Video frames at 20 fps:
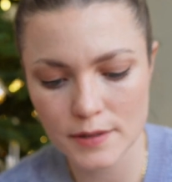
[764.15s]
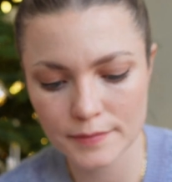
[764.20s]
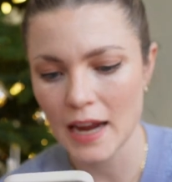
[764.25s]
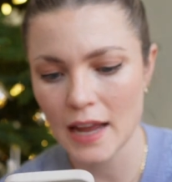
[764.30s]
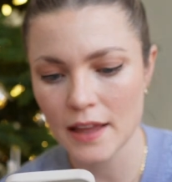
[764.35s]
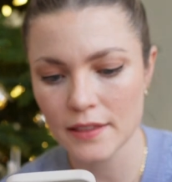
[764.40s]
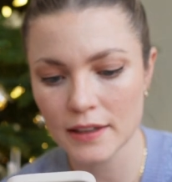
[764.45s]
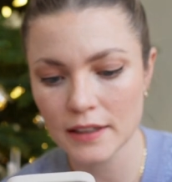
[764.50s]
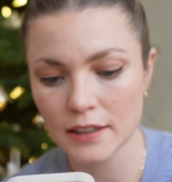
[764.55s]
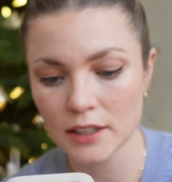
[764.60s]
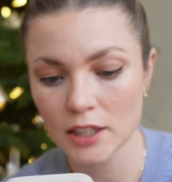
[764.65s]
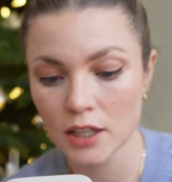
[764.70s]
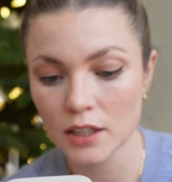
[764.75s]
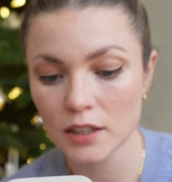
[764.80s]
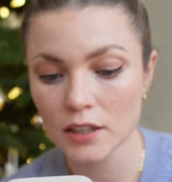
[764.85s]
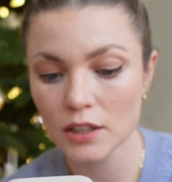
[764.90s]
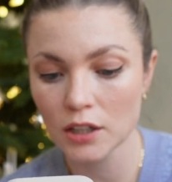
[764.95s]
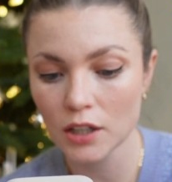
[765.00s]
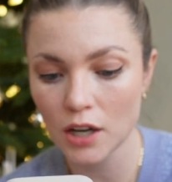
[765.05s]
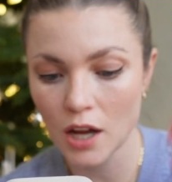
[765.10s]
And then
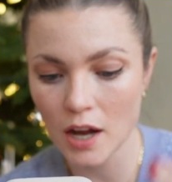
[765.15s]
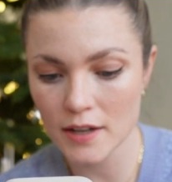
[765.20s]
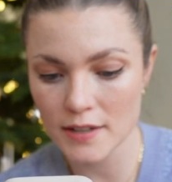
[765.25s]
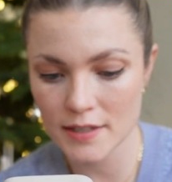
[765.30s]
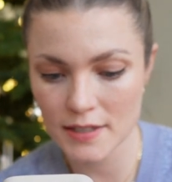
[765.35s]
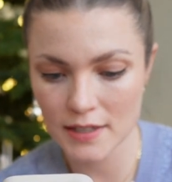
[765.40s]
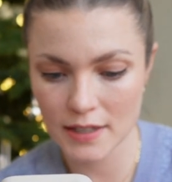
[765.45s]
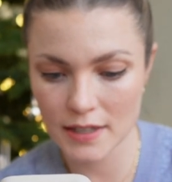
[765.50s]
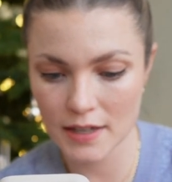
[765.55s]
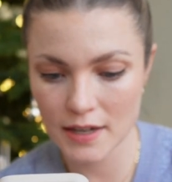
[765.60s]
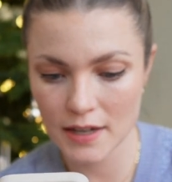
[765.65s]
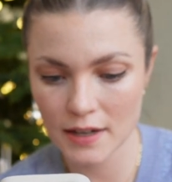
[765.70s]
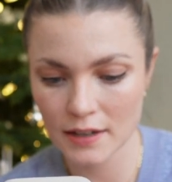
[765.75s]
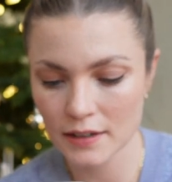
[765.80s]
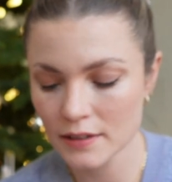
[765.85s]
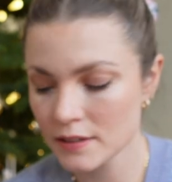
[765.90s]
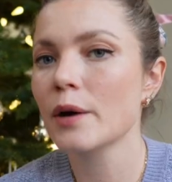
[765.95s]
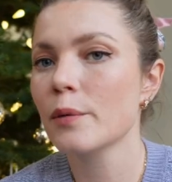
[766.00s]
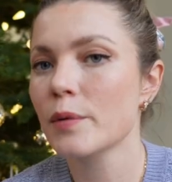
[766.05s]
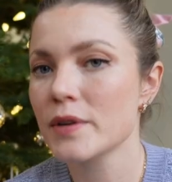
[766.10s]

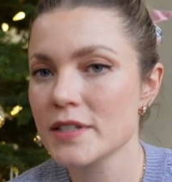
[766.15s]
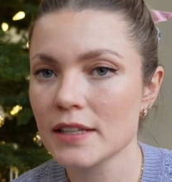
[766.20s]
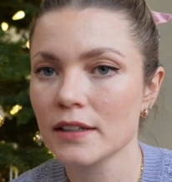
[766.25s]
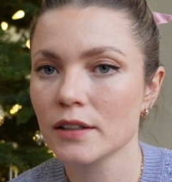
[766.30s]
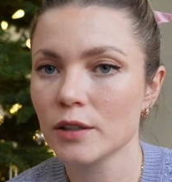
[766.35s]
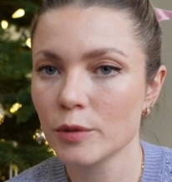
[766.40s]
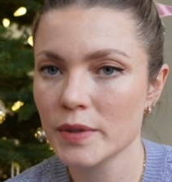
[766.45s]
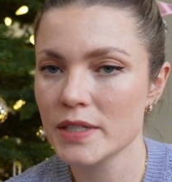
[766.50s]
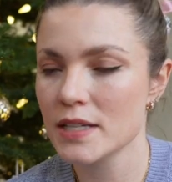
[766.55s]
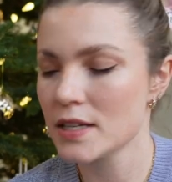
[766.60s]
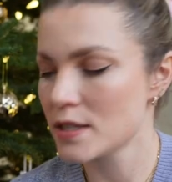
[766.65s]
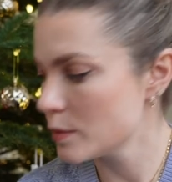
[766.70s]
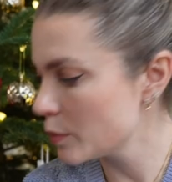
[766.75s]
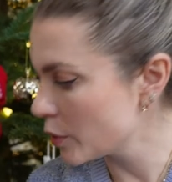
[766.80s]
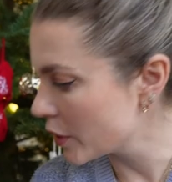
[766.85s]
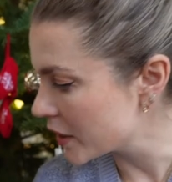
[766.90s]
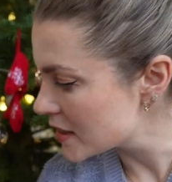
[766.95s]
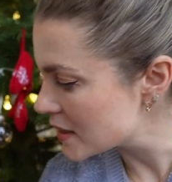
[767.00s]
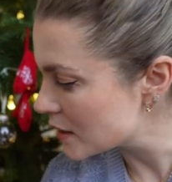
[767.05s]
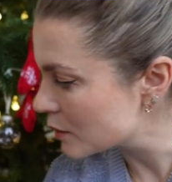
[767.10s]
lastly, I was a little bit
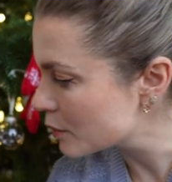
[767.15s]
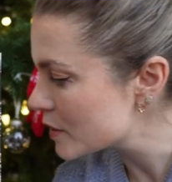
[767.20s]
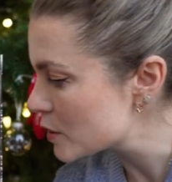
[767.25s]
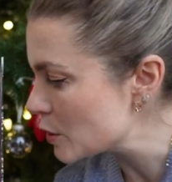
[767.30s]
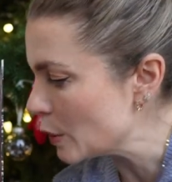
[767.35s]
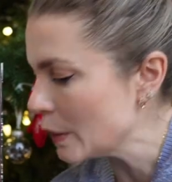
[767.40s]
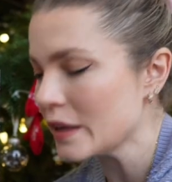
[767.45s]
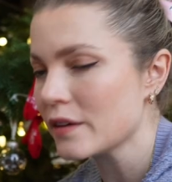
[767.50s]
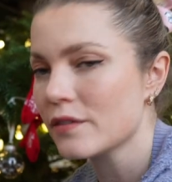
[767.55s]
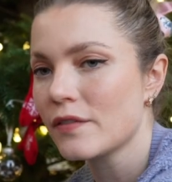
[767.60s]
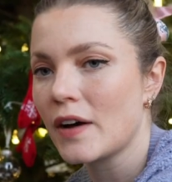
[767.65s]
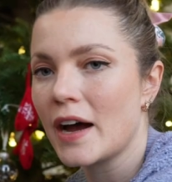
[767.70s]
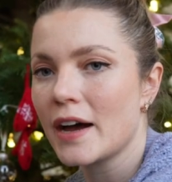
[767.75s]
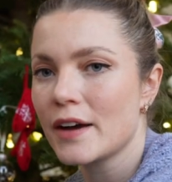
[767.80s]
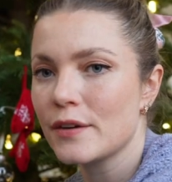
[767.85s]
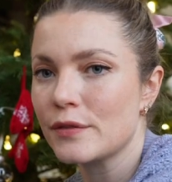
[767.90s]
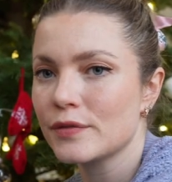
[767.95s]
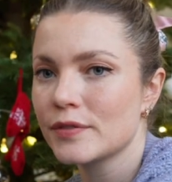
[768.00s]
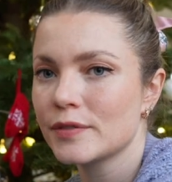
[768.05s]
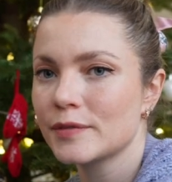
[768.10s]
disappointed with 25.